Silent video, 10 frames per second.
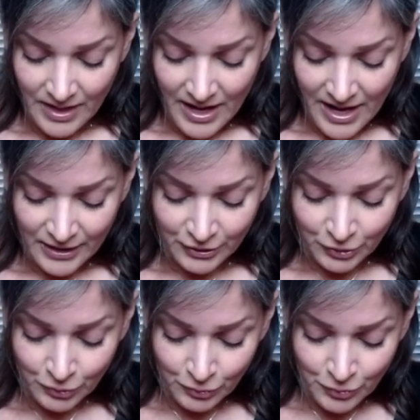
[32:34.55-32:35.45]
And
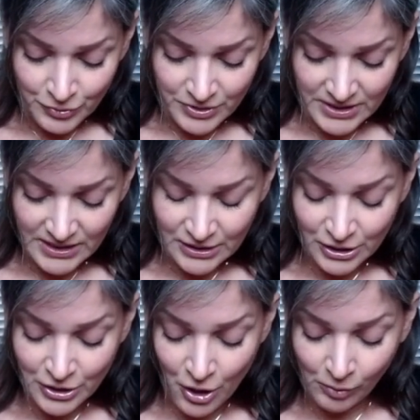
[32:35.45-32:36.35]
you who seek to
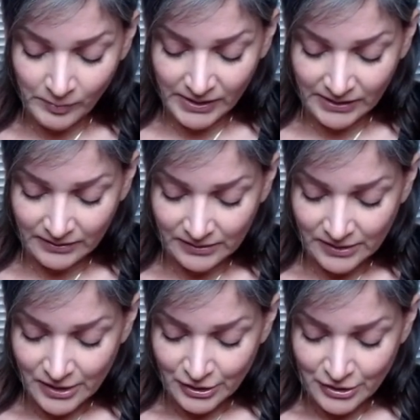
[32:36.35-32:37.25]
know me,
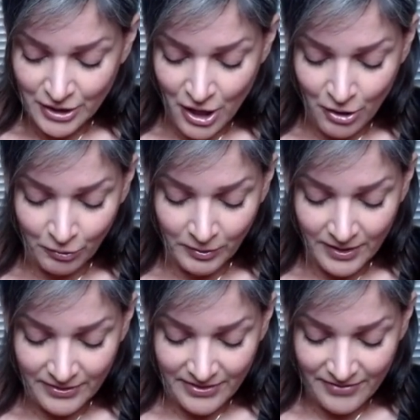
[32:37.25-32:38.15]
know
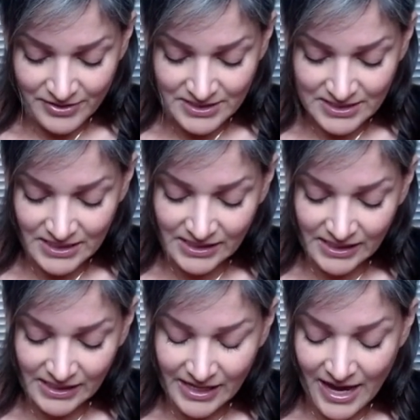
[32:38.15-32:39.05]
that the
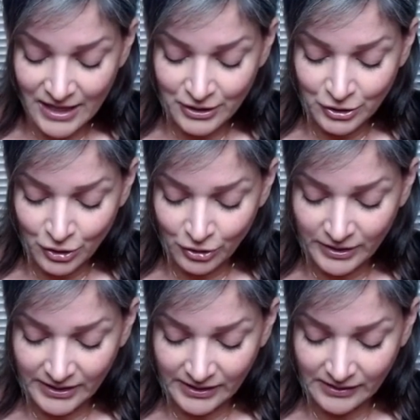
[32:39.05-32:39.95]
seeking and
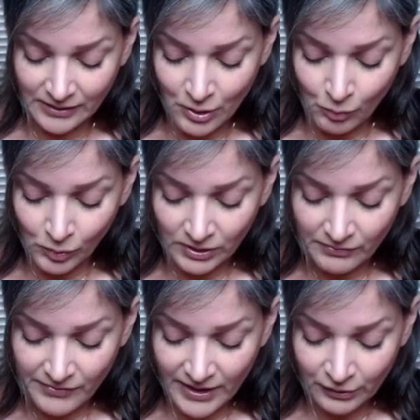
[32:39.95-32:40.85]
yearning will
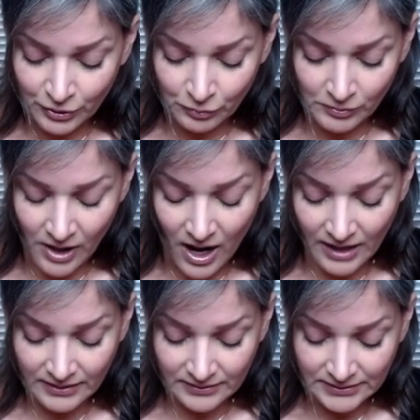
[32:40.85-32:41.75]
avail you not
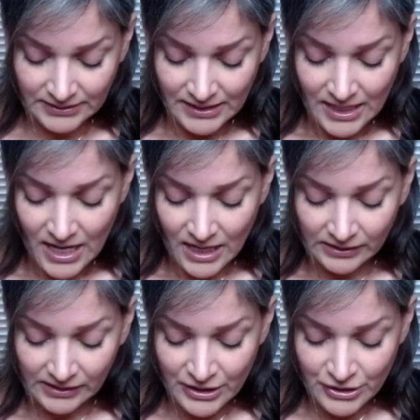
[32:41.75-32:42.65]

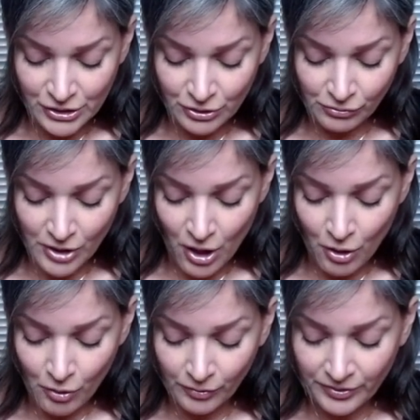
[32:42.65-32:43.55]
unless you
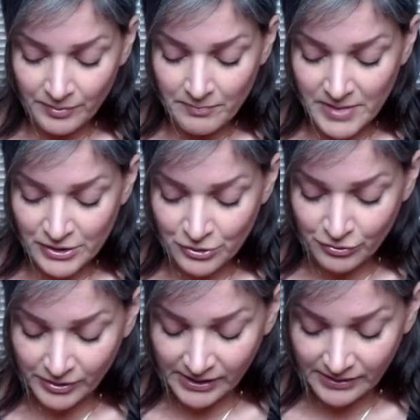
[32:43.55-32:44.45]
know the
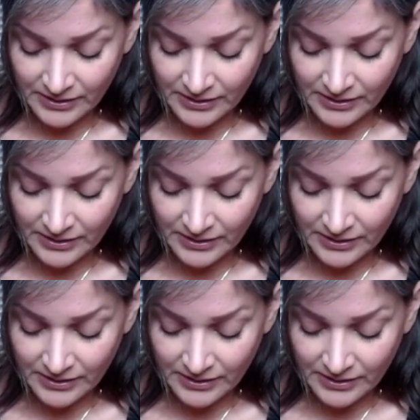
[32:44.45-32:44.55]
mystery.